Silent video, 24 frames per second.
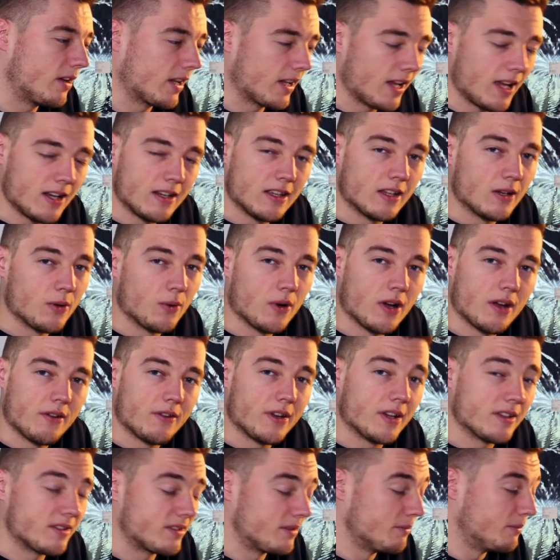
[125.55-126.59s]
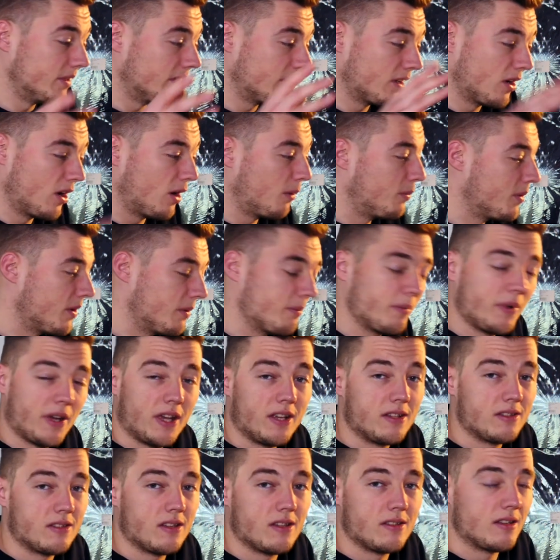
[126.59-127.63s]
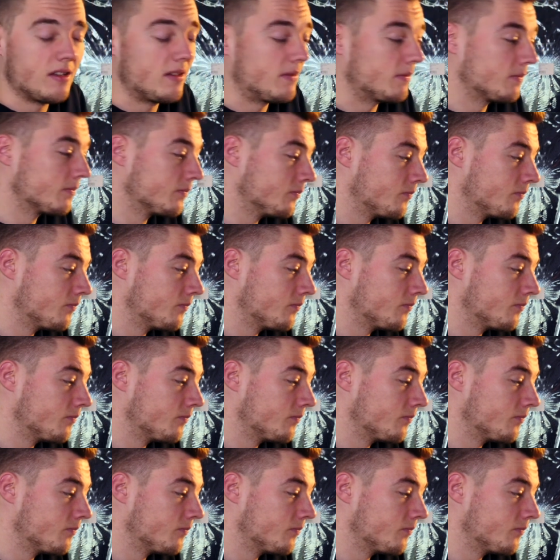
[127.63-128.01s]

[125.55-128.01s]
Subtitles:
get an inquiry, I simply copy and paste this in.